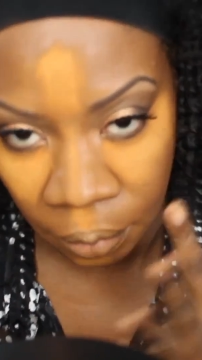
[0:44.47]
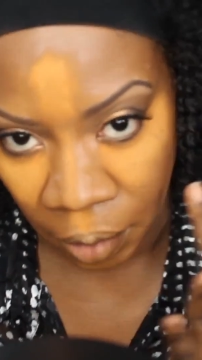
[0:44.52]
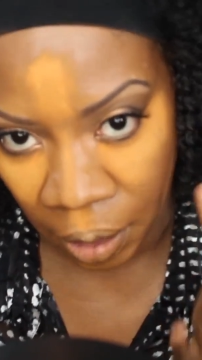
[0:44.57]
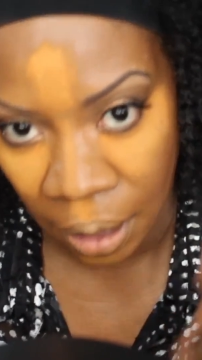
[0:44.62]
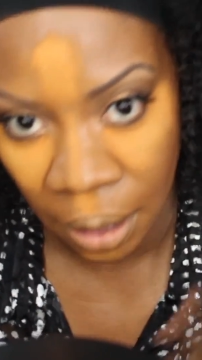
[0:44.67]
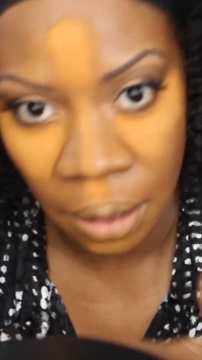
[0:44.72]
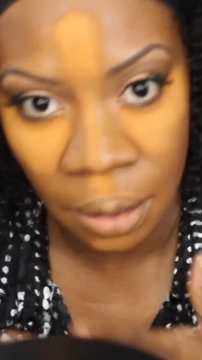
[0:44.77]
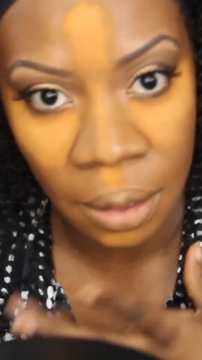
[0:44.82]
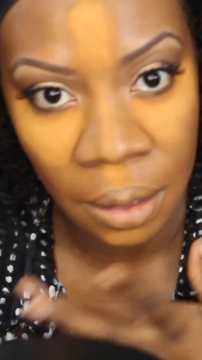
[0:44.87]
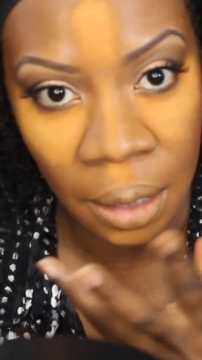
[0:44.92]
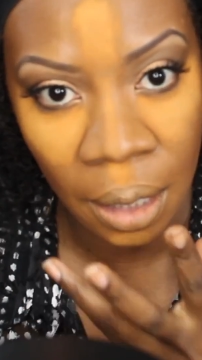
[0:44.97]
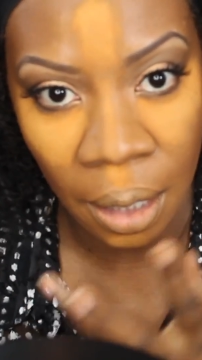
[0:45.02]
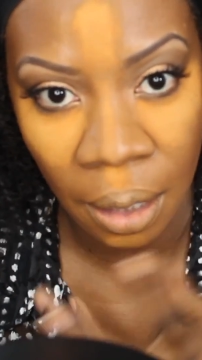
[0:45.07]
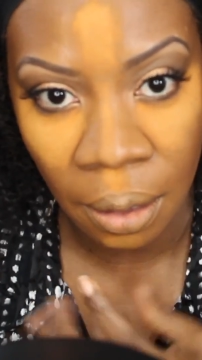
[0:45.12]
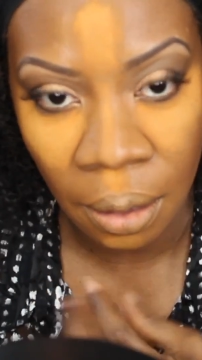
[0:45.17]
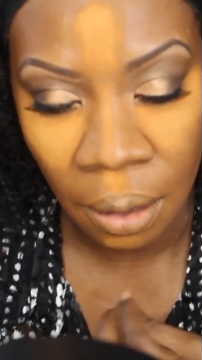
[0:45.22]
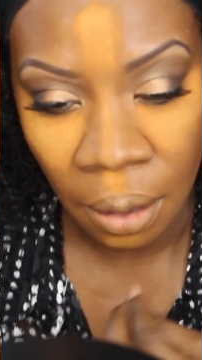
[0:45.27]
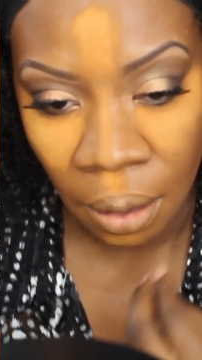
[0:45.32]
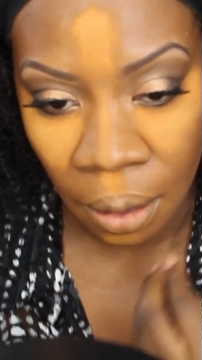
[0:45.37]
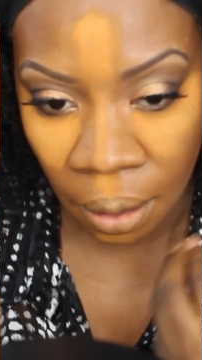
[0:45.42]
Let it
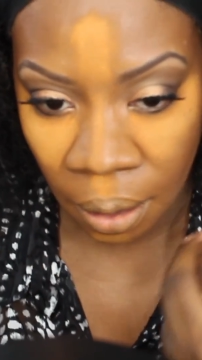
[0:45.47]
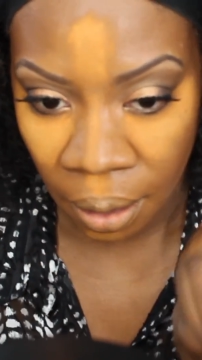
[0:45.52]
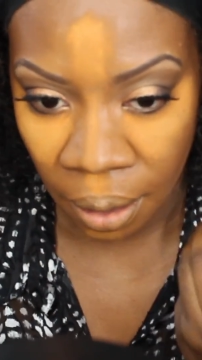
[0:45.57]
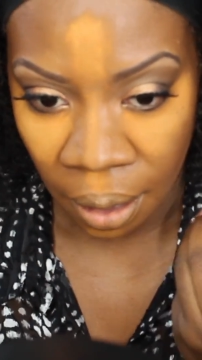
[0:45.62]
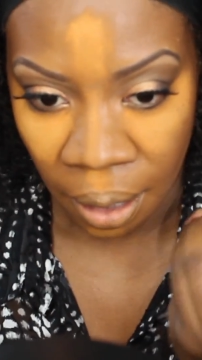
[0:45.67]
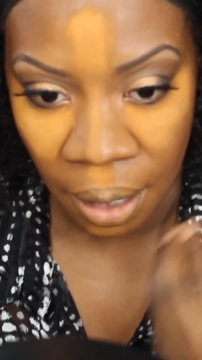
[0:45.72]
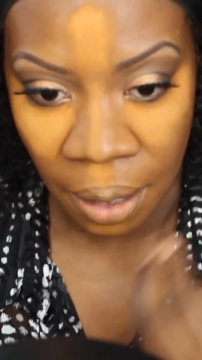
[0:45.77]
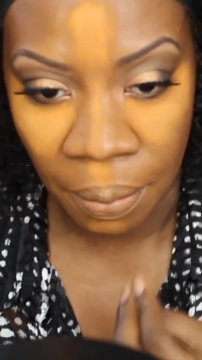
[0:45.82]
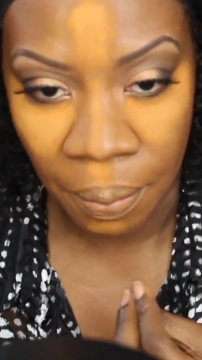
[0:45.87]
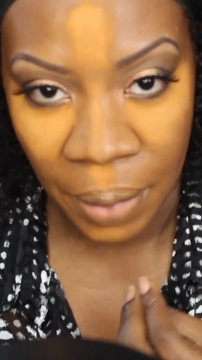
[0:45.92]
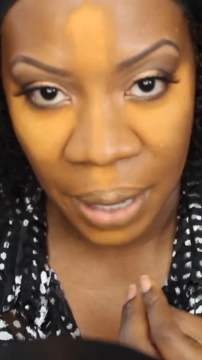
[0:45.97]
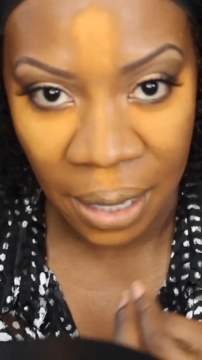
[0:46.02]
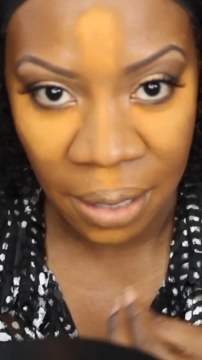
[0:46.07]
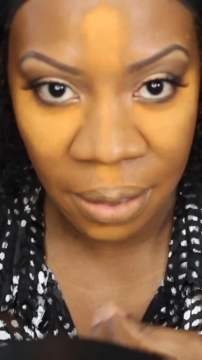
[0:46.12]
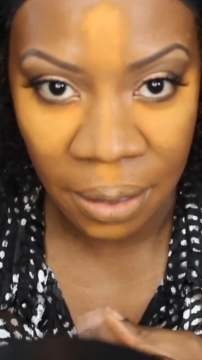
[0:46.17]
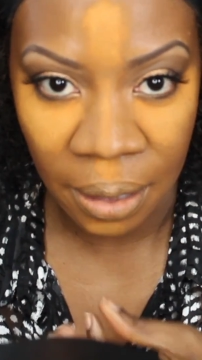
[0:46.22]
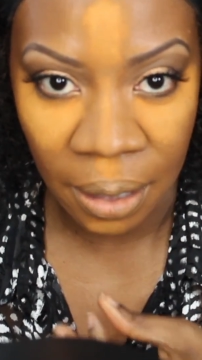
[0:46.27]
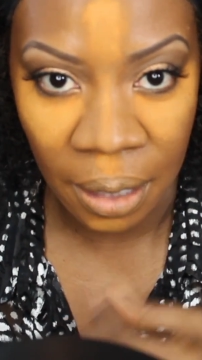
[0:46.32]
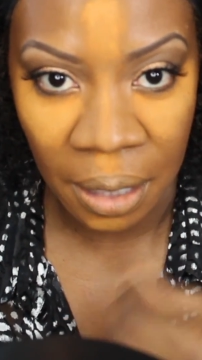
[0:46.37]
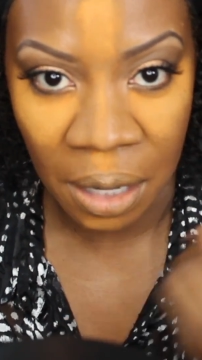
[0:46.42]
sit. And
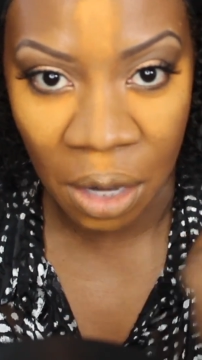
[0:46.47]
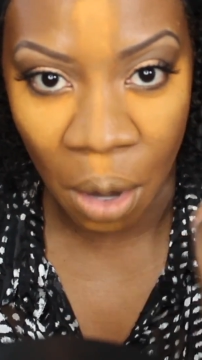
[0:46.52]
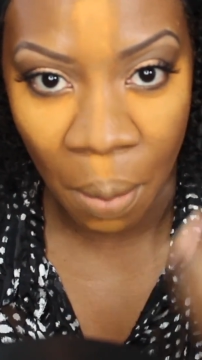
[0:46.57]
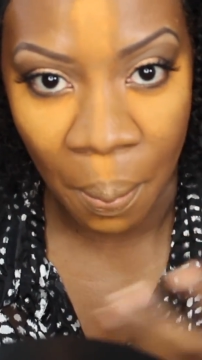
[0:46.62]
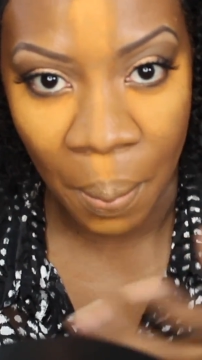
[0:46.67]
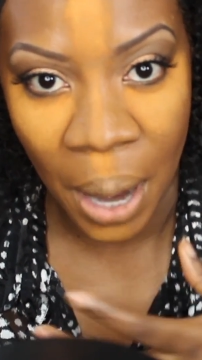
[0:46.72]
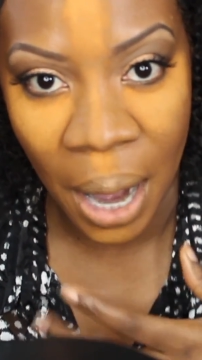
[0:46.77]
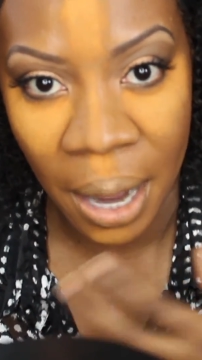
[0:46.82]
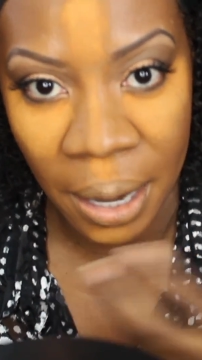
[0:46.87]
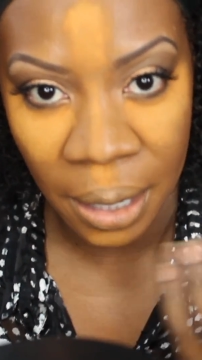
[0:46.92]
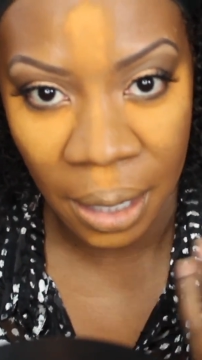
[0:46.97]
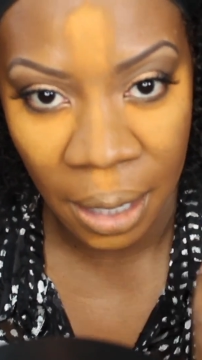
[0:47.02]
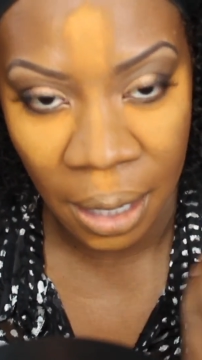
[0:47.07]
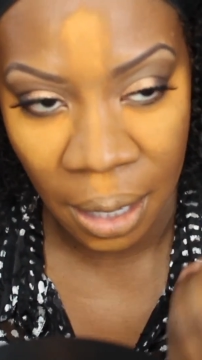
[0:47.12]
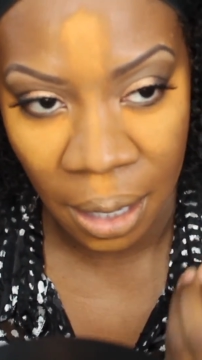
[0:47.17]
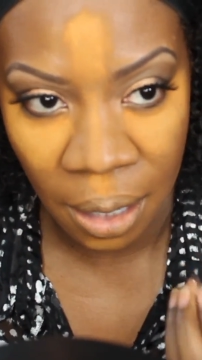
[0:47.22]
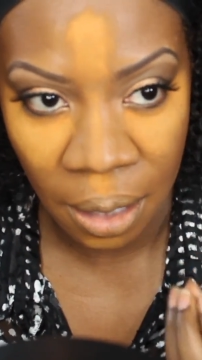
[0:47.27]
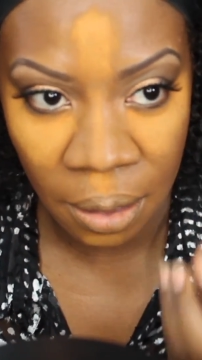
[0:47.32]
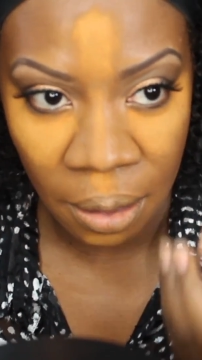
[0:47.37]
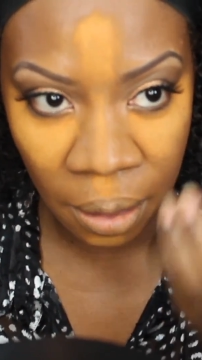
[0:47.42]
basically your body
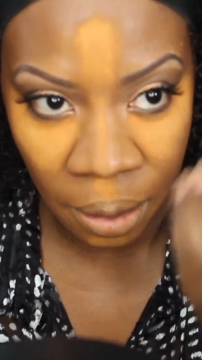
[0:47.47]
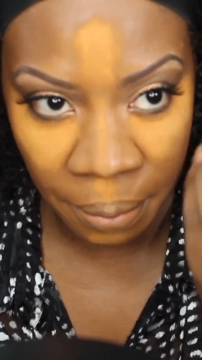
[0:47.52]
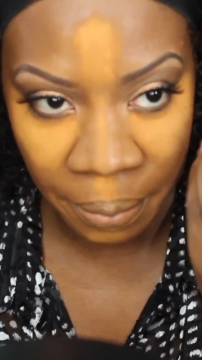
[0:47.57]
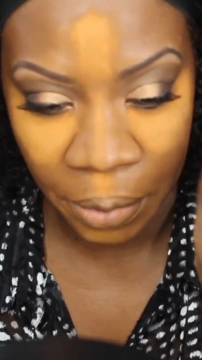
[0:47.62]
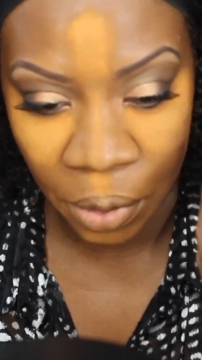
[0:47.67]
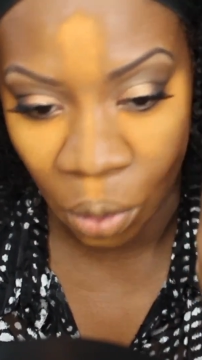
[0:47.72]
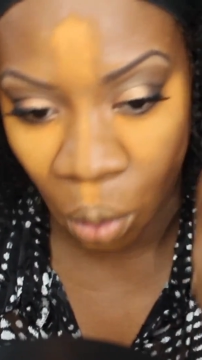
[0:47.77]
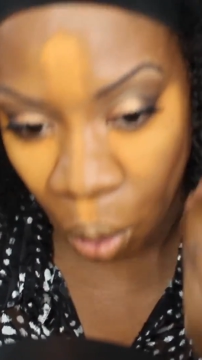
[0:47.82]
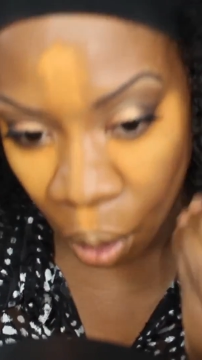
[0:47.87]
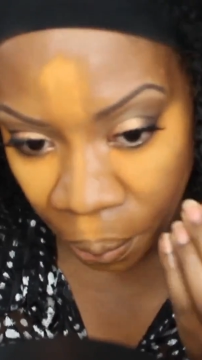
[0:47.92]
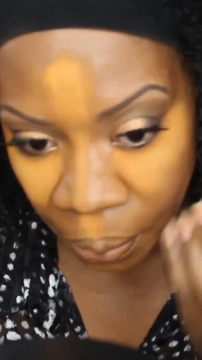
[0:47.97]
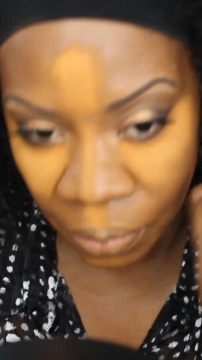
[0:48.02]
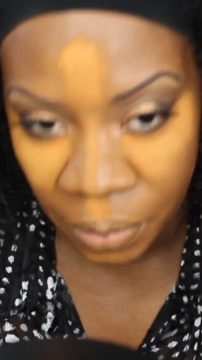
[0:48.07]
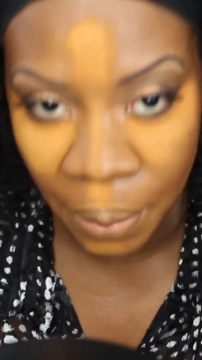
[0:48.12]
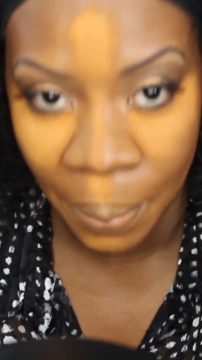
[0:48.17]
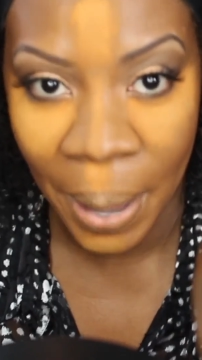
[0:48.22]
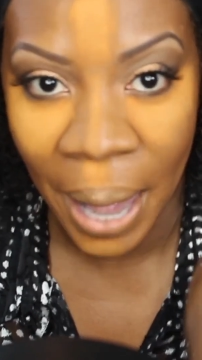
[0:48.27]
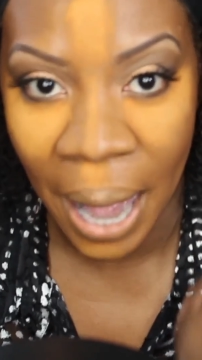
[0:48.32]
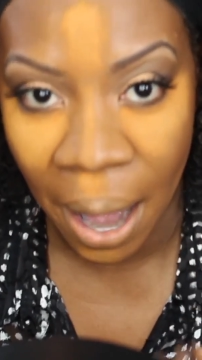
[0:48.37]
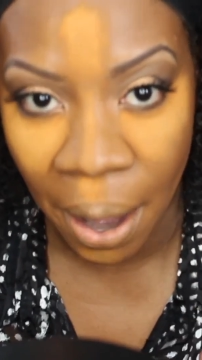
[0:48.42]
heat absorbs
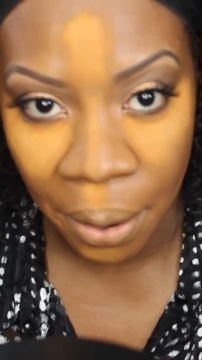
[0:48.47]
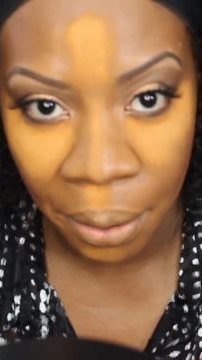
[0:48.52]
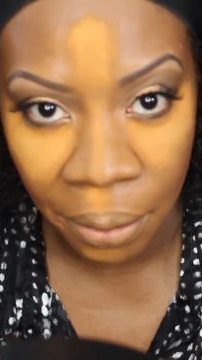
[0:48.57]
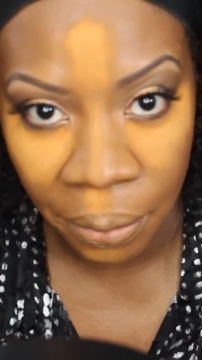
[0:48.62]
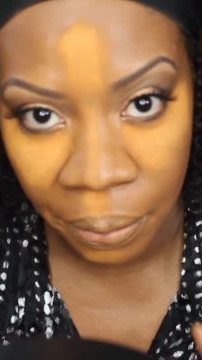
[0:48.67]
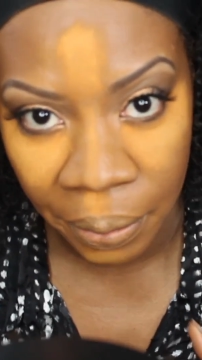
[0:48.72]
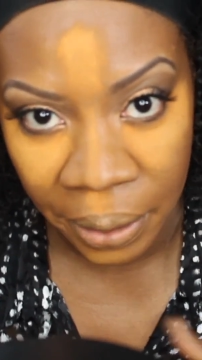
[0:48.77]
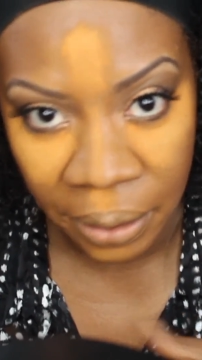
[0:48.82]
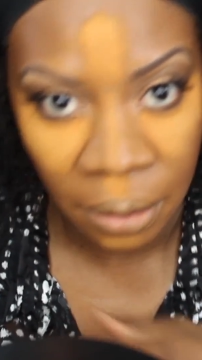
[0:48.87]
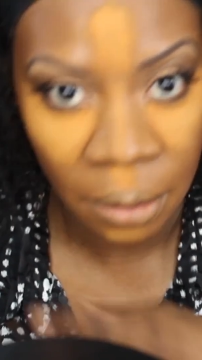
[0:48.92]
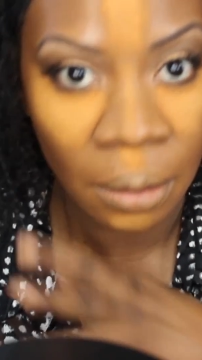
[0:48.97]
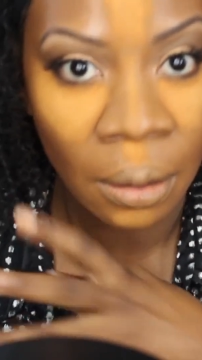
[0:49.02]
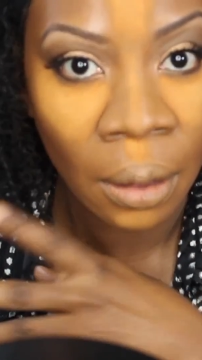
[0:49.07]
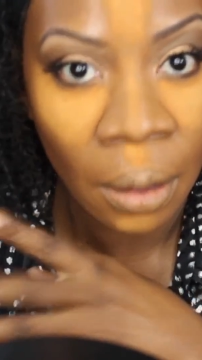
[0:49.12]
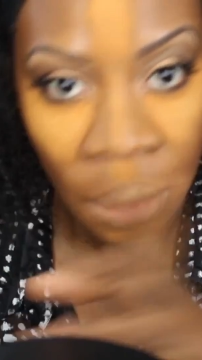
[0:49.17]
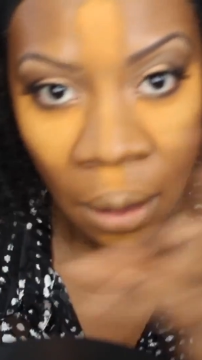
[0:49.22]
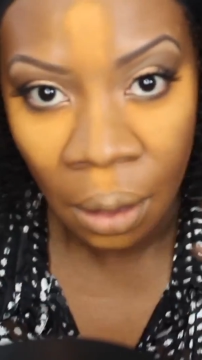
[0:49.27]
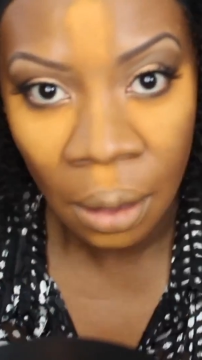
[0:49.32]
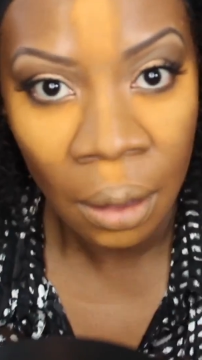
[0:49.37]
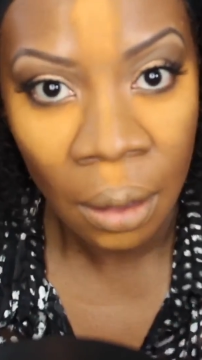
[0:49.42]
the powder and,
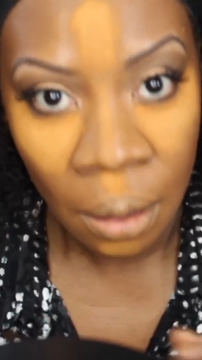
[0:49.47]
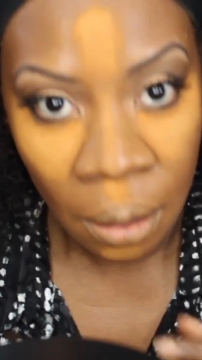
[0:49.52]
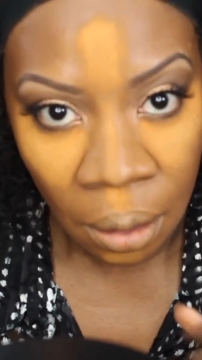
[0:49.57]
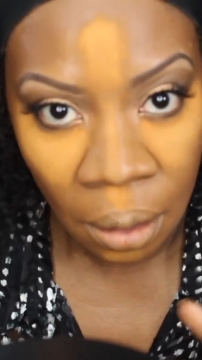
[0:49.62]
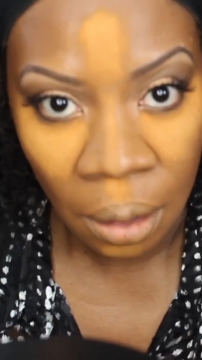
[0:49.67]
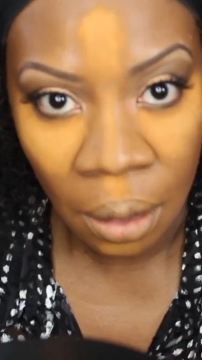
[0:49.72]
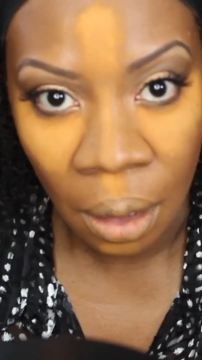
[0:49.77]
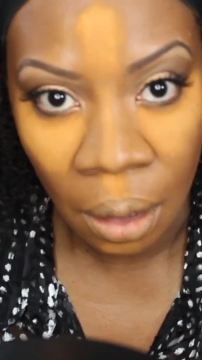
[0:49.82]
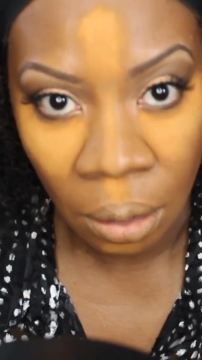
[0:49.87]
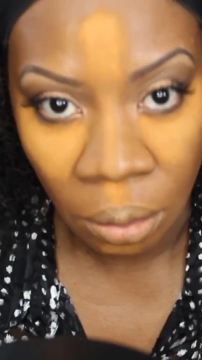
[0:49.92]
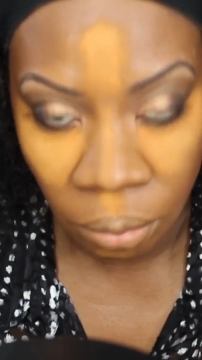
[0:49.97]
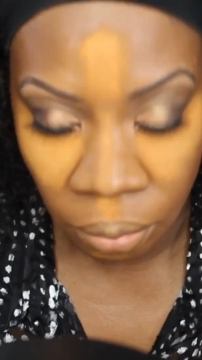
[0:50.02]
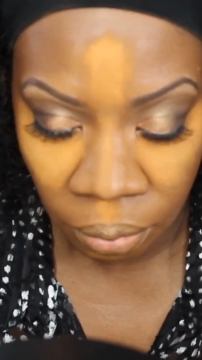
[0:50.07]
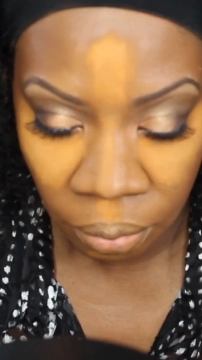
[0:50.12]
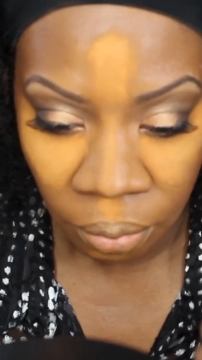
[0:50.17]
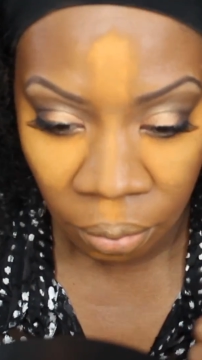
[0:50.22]
you know,